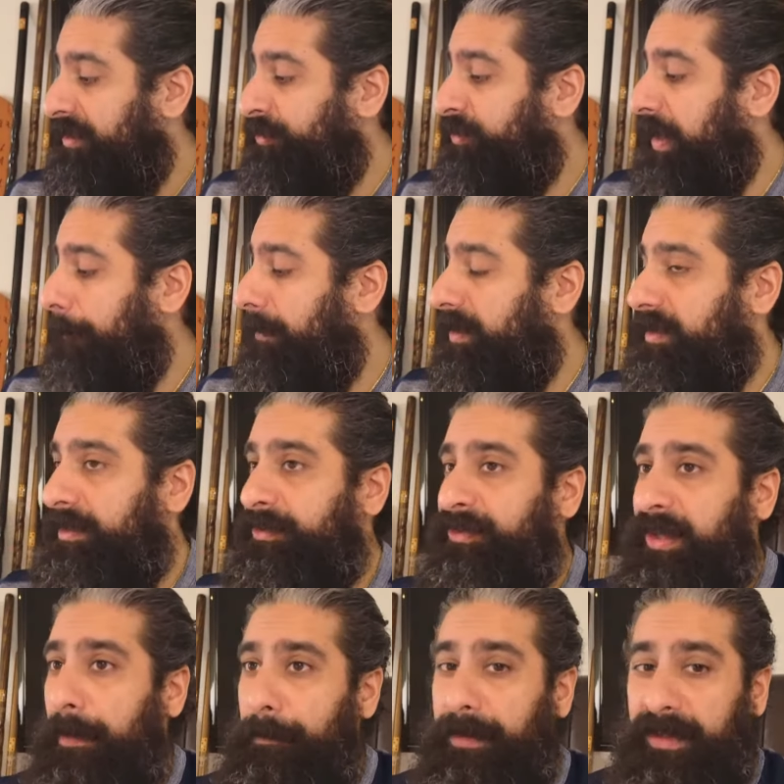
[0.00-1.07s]
if
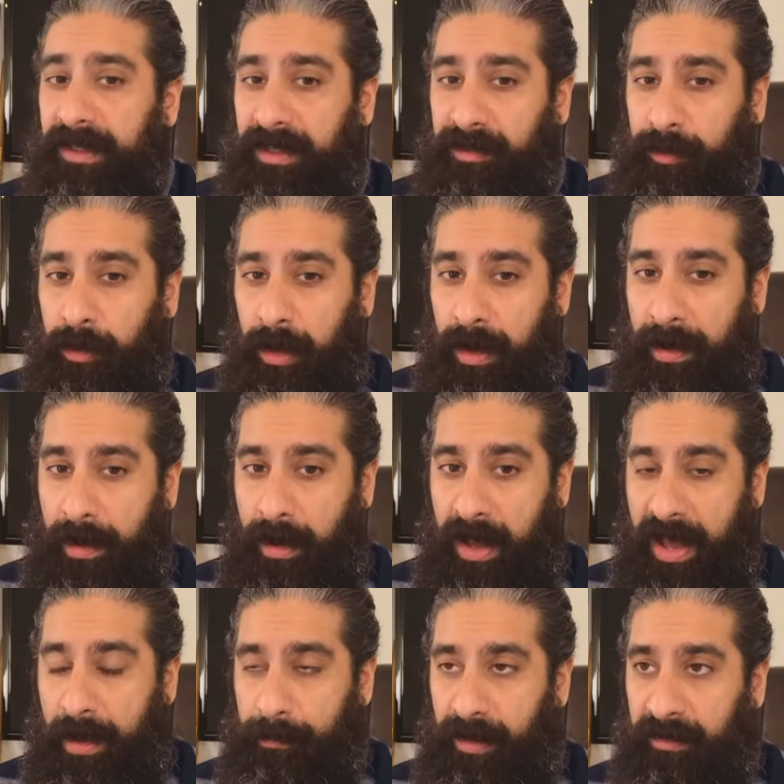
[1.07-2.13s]
somebody has got a
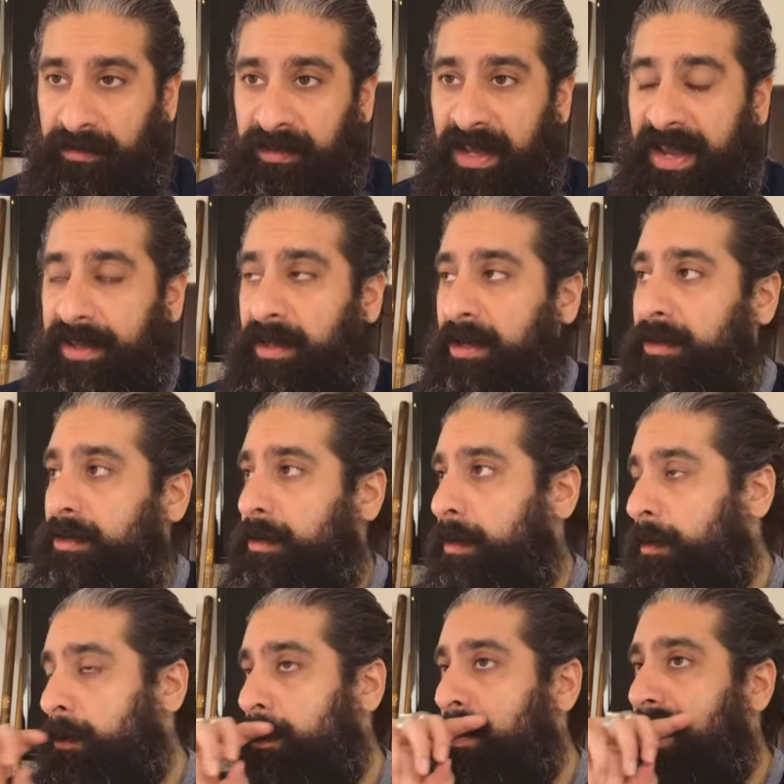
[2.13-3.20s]
habit of lying, and
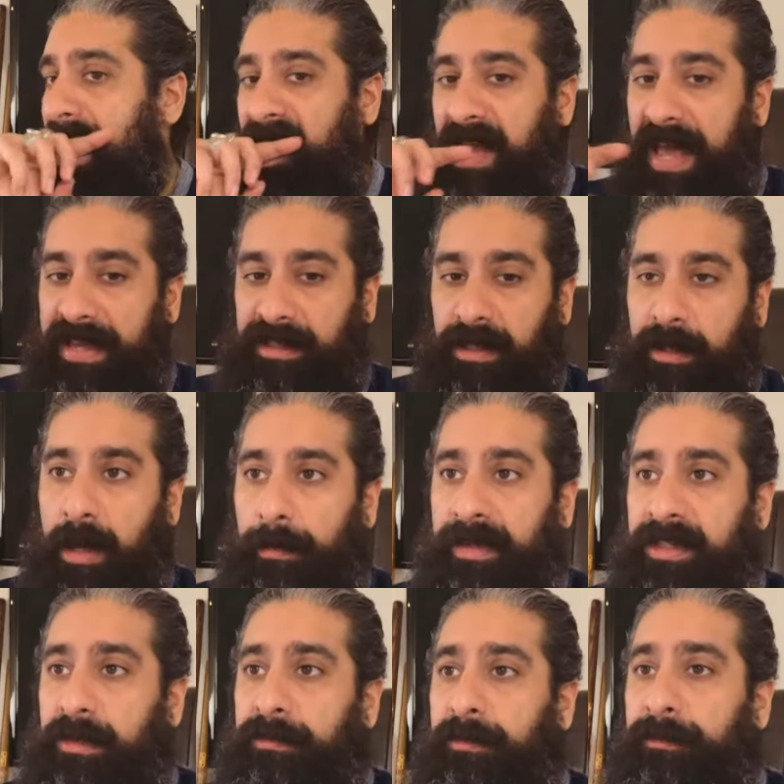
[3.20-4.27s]
lying can come
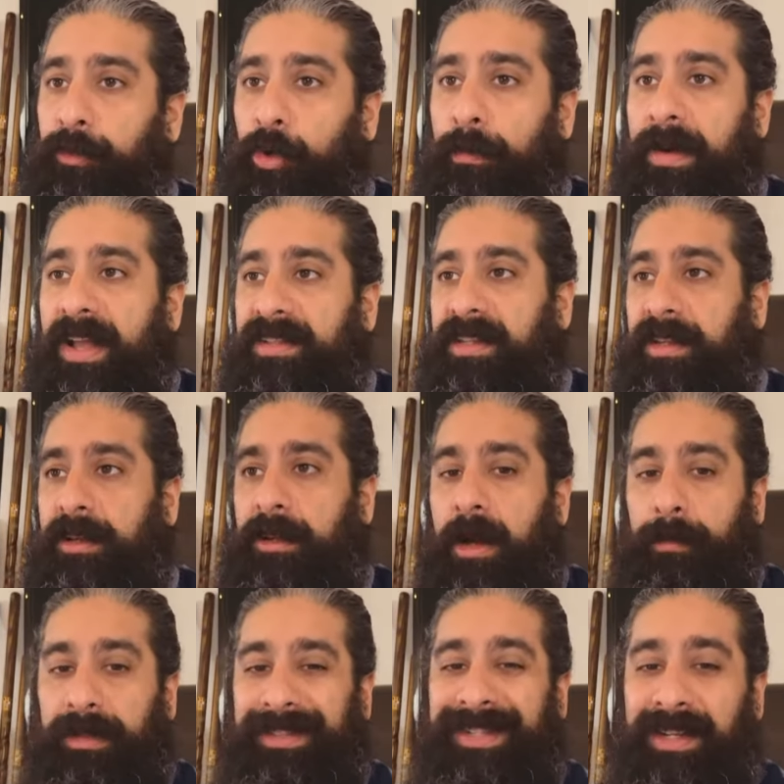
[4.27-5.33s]
in different formats. It can
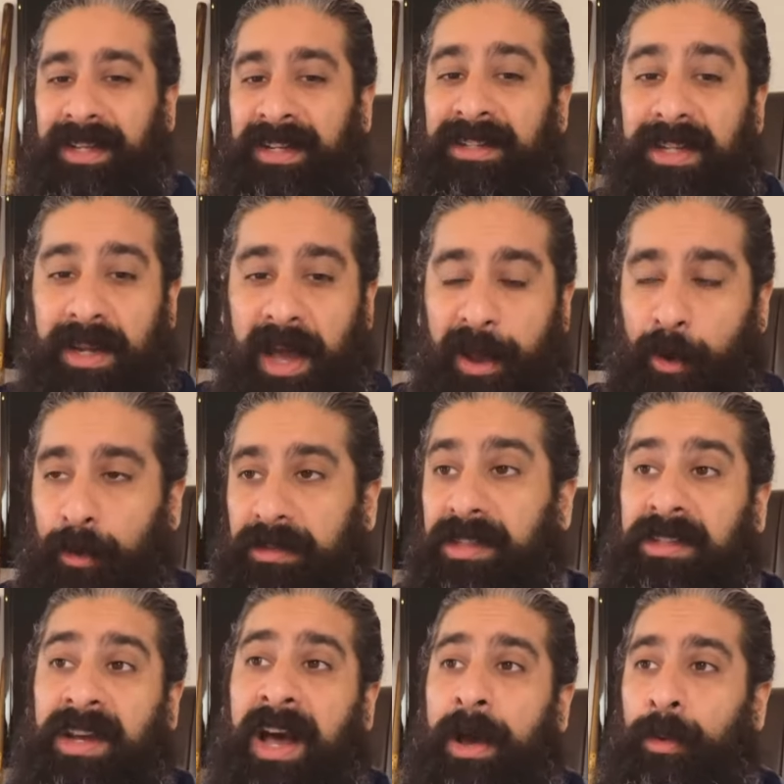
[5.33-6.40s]
come in denial.
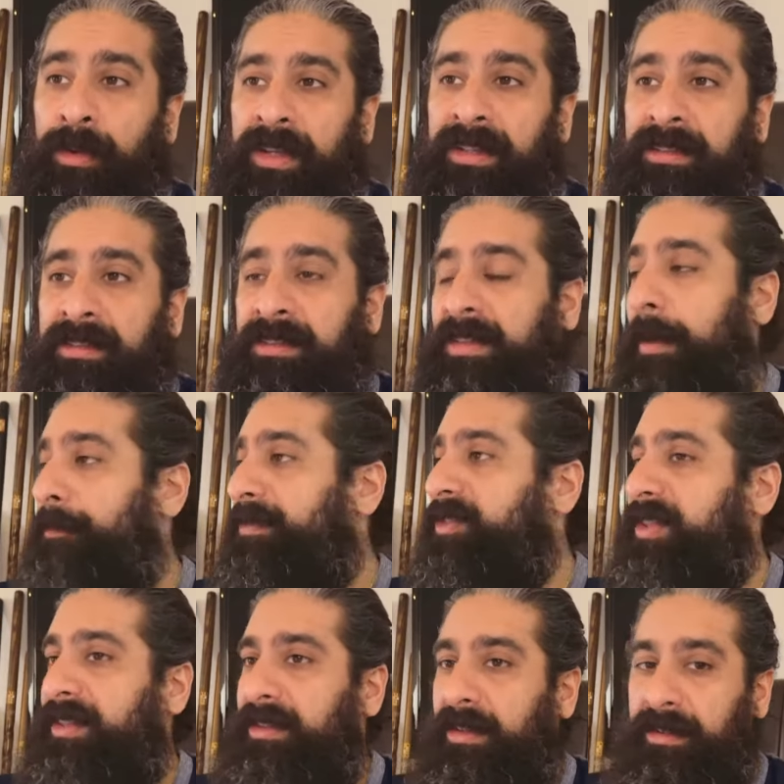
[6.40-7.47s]
Denial is
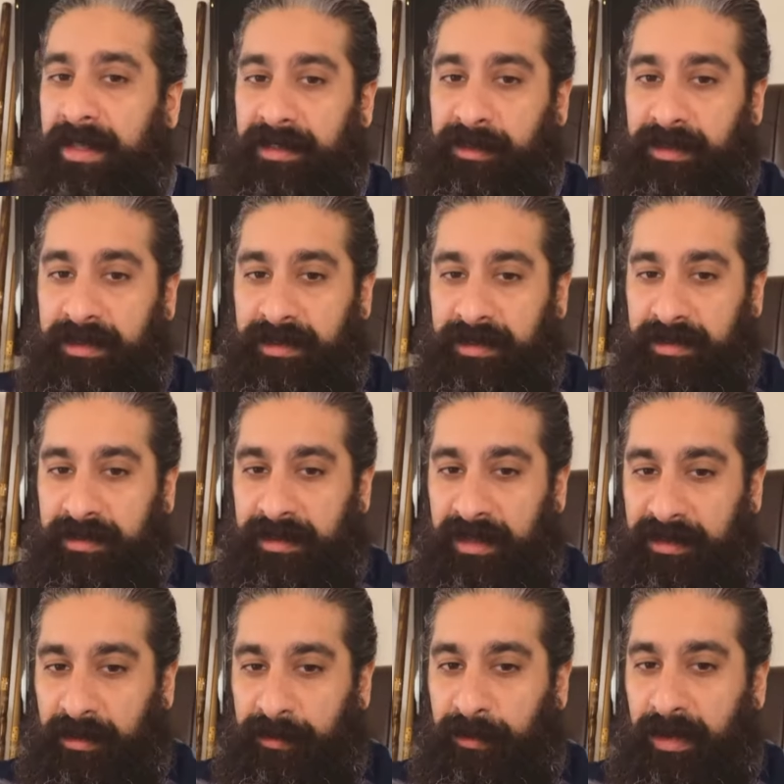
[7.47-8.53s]
there's
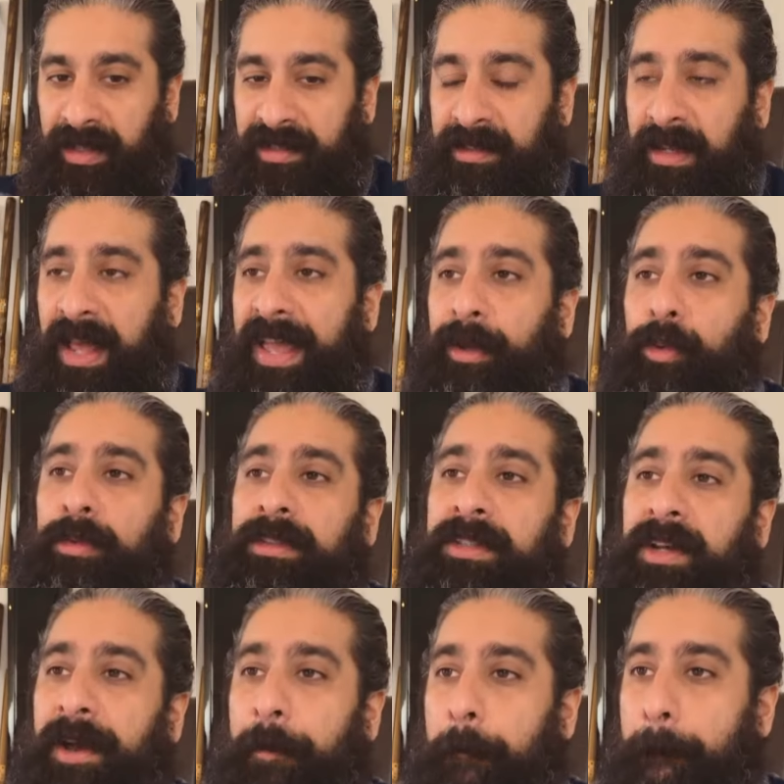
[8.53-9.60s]
a lie called
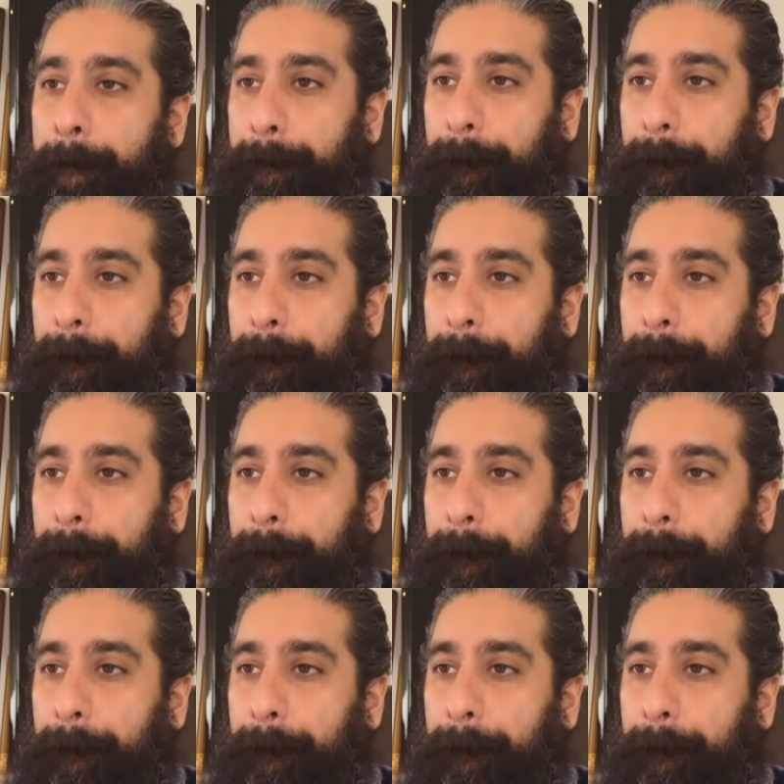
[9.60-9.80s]
denial.